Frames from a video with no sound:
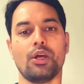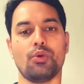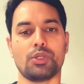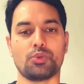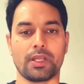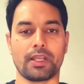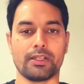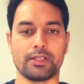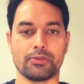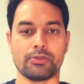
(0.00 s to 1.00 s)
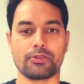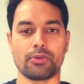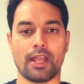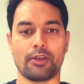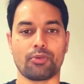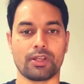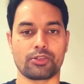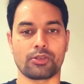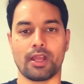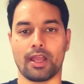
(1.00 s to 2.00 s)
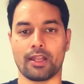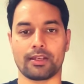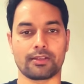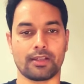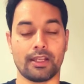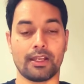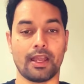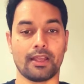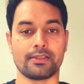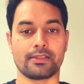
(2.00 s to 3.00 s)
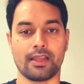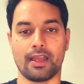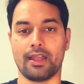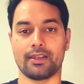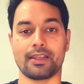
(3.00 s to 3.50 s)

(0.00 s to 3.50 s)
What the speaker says: which we can use to enrich and enhance and